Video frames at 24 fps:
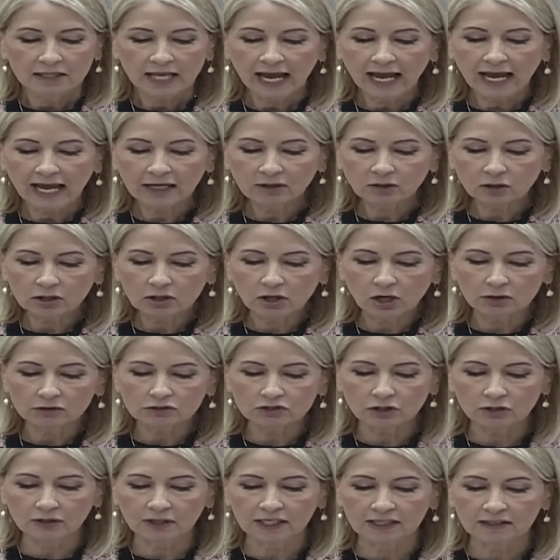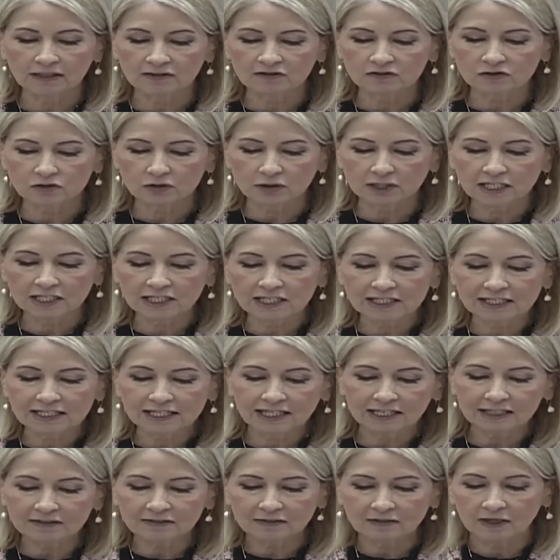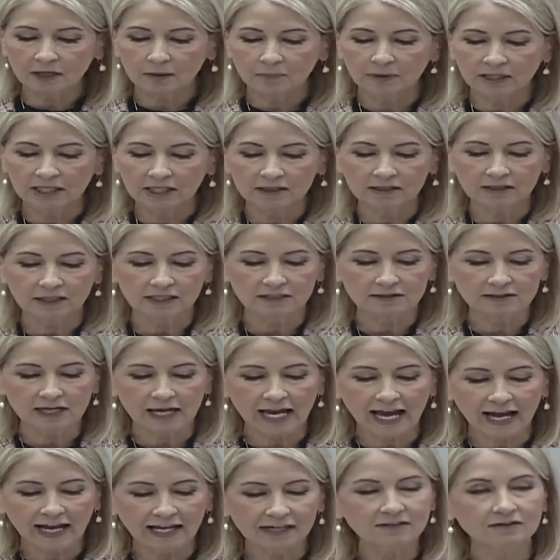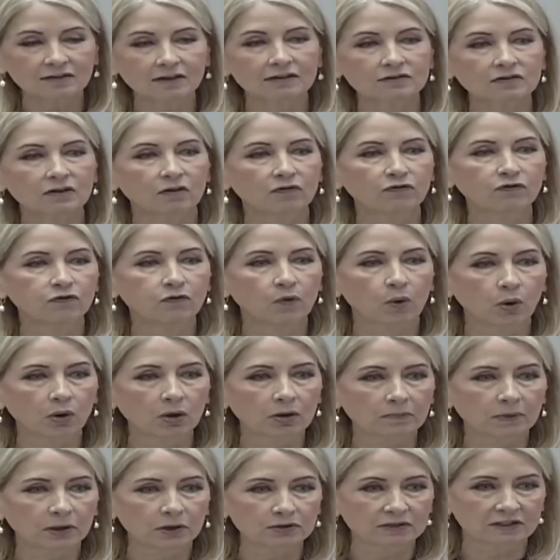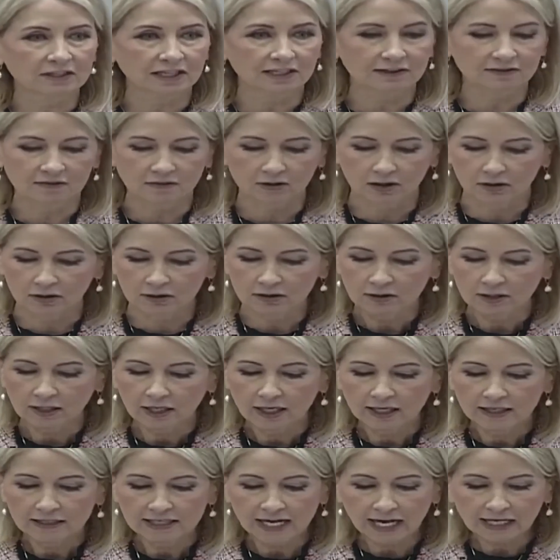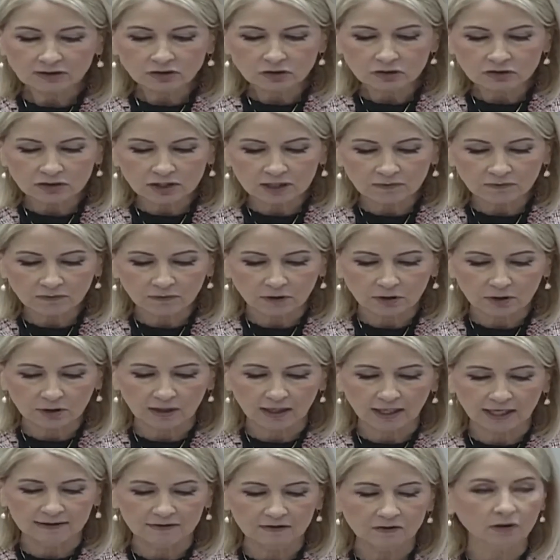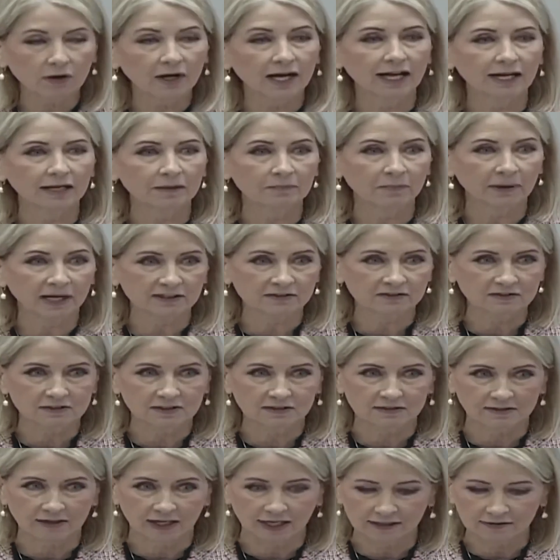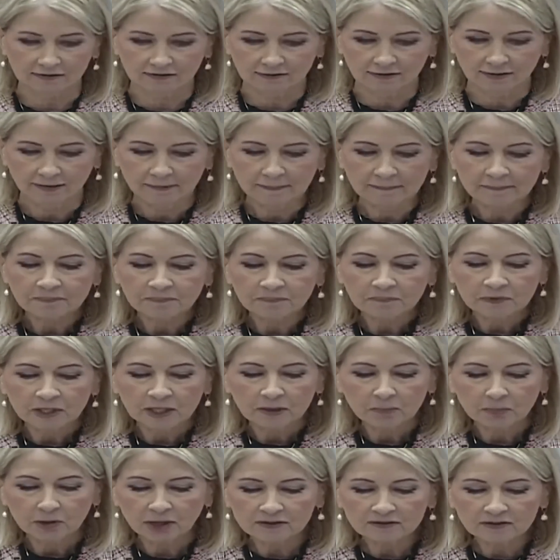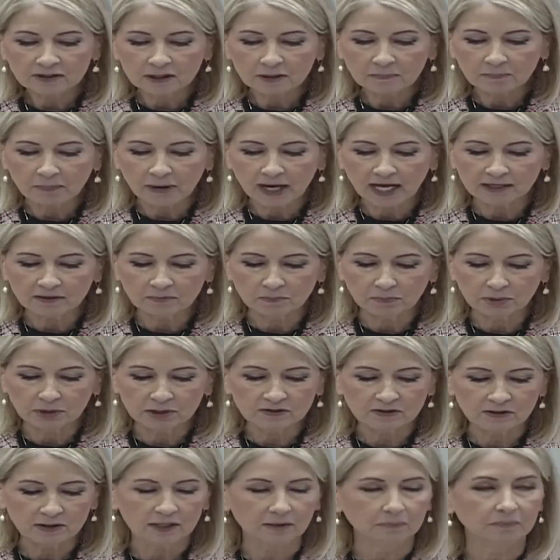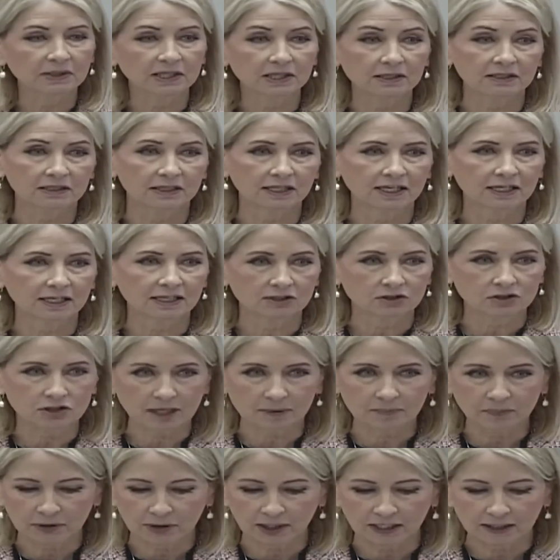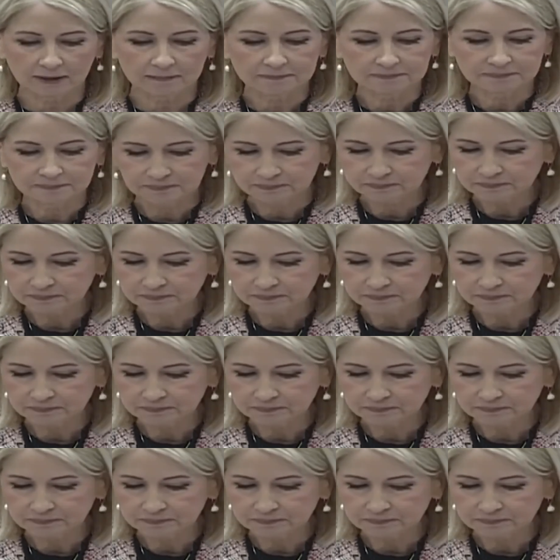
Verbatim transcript: The agriculture industry needs the ability to access affordable diesel, nitrogen fertilizer, and pesticides. President Biden puts that ability in jeopardy.